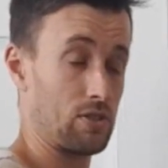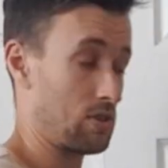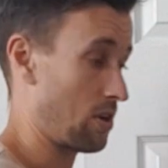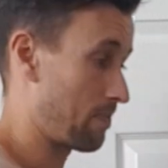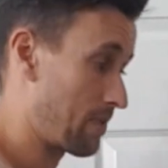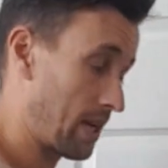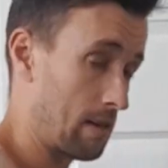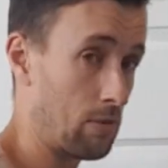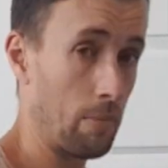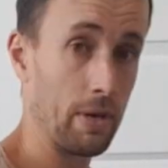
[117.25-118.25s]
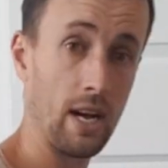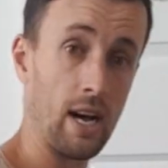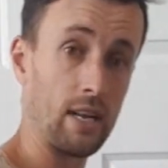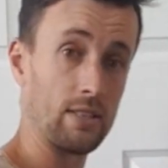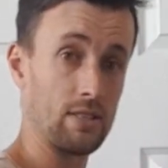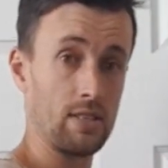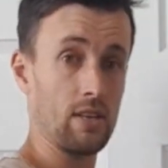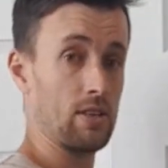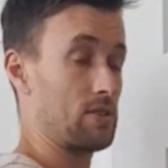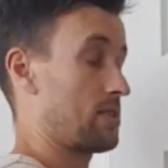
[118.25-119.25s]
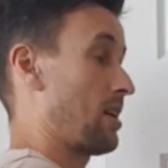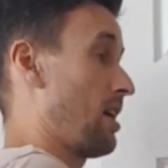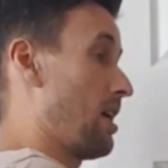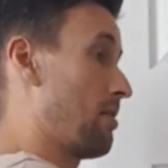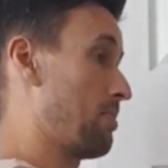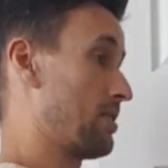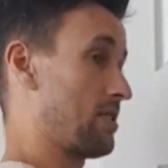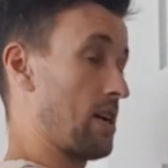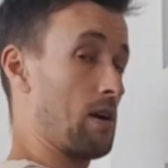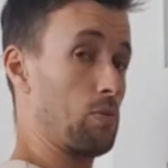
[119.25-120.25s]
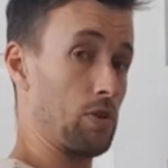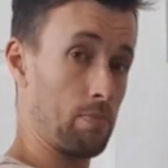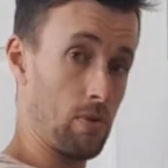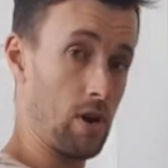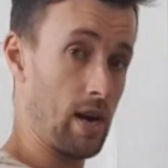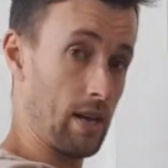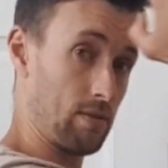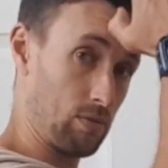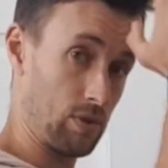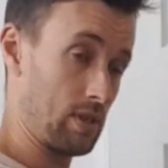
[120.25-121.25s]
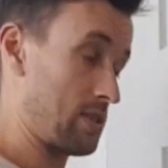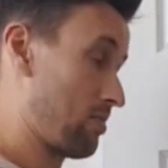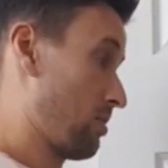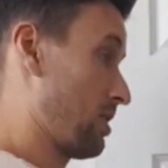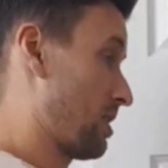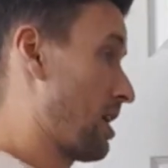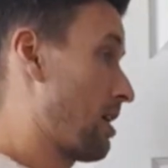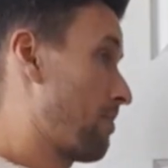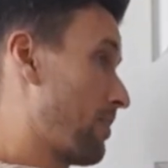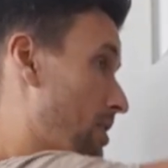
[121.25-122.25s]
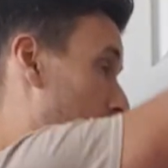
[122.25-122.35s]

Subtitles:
So again, it might be hard to see this, but with this arm, I'm